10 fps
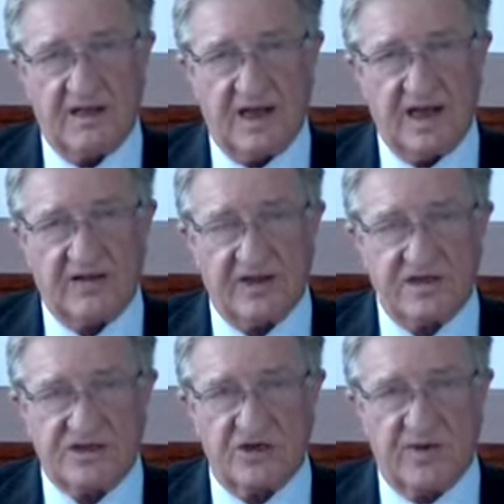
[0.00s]
Now, the
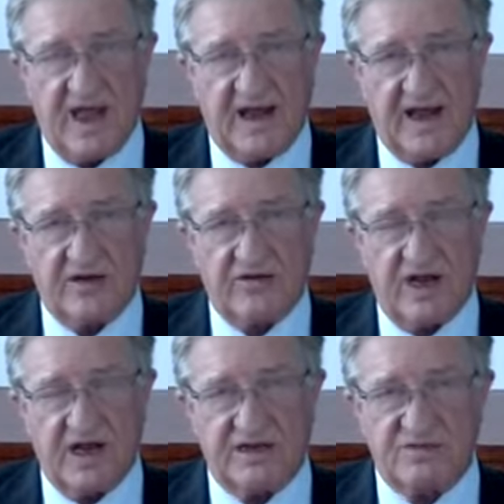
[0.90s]
Subiaco
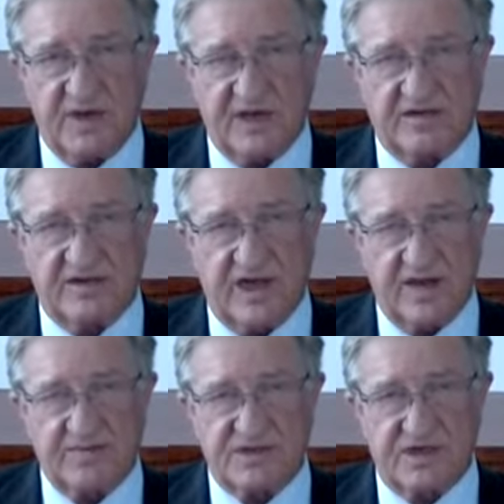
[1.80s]
ground is bigger than the
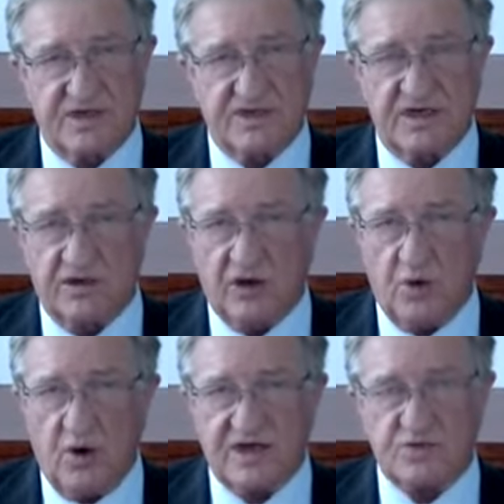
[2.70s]
MCG, not
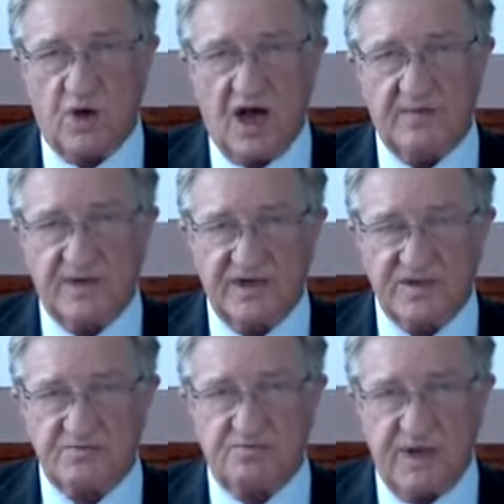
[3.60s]
quite as wide, but it
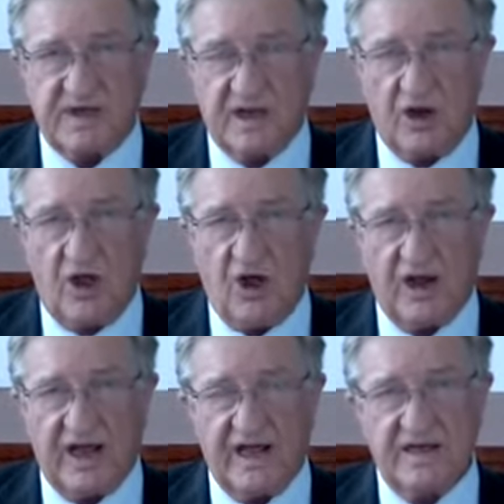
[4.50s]
is bigger,
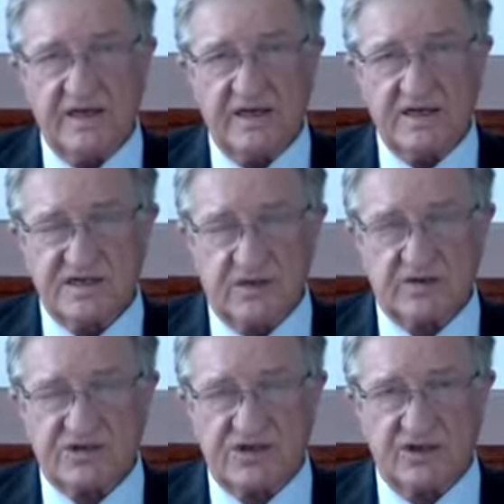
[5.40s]
longer, so
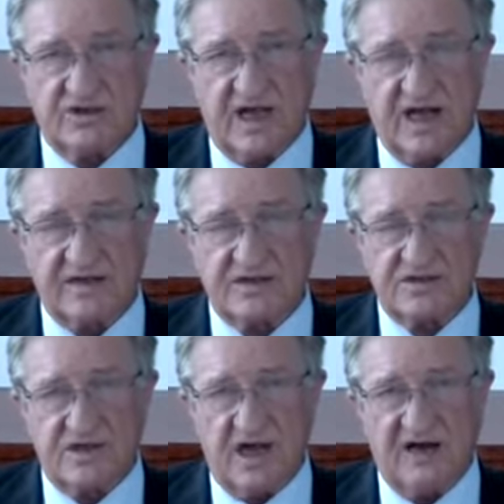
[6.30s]
it'll suit Carlton's
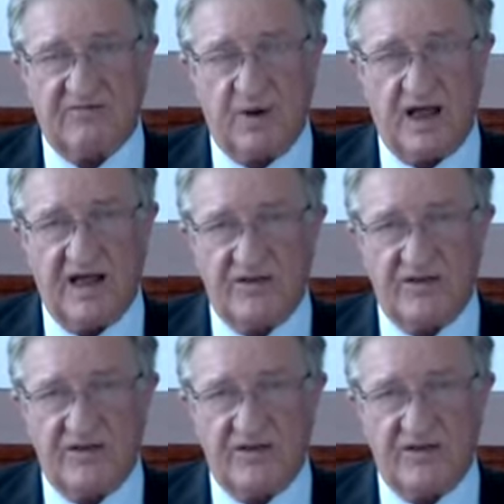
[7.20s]
style of play.